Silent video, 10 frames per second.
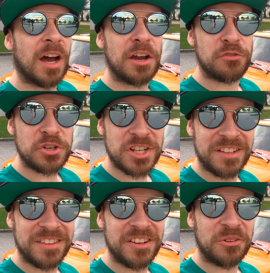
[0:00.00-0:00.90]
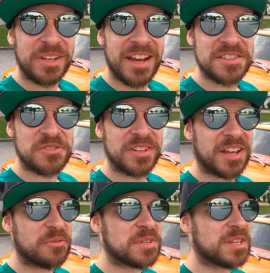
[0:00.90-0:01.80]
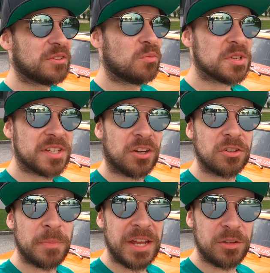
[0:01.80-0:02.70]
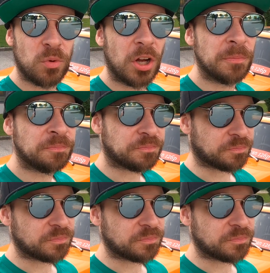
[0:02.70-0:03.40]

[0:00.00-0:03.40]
Unfortunately, the only answer that I received was an automated one,